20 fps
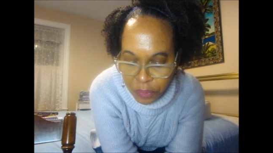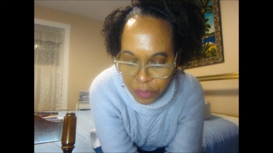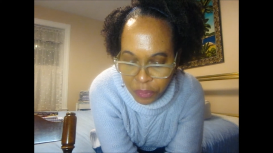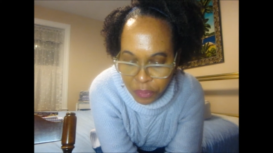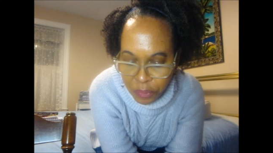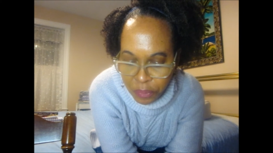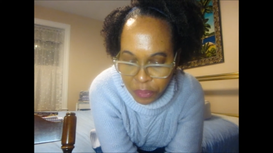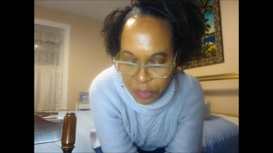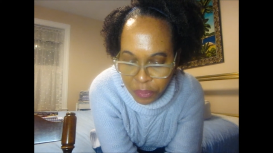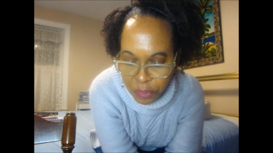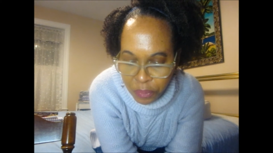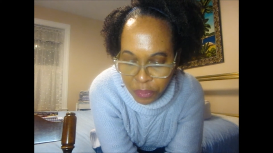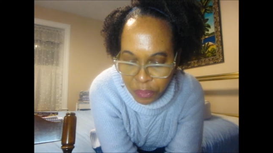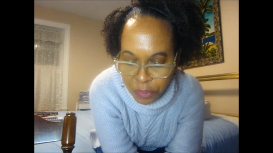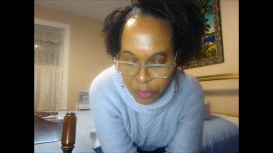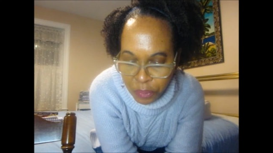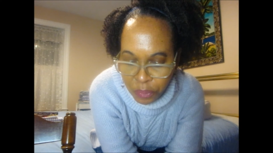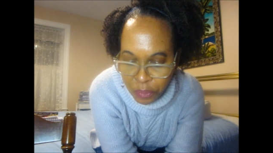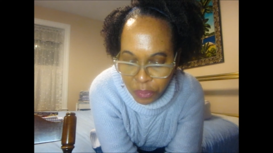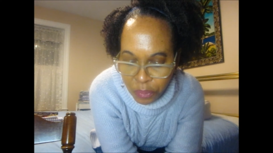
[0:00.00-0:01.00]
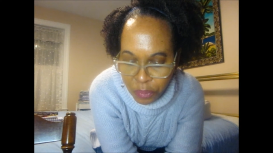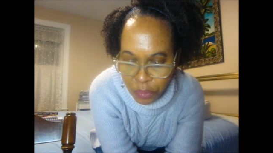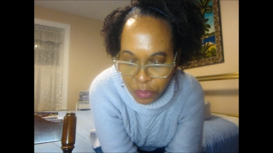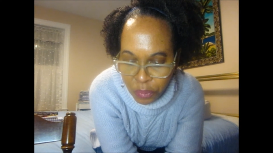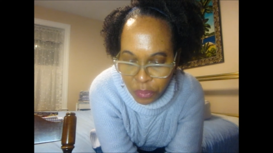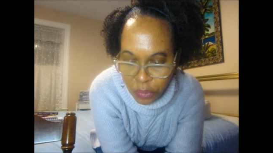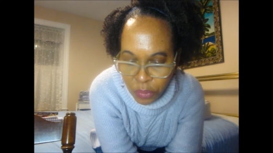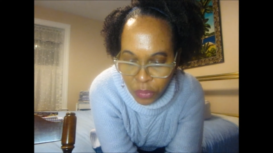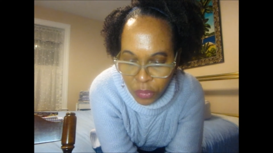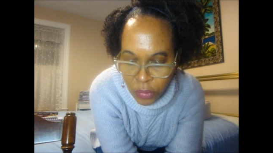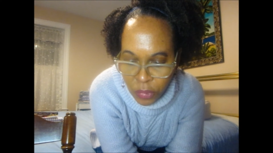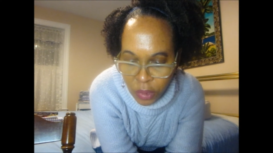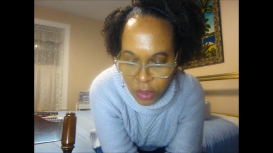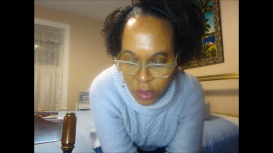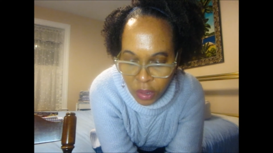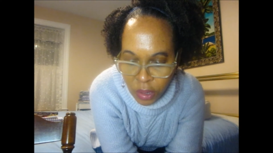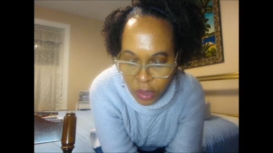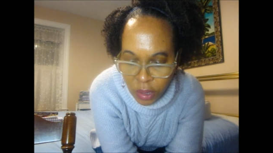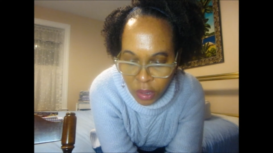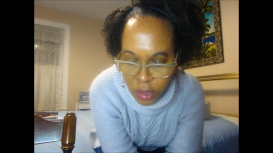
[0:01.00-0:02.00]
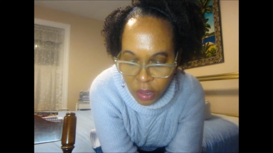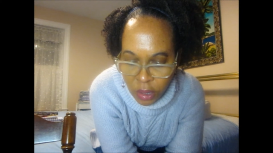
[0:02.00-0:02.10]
Nothing is said.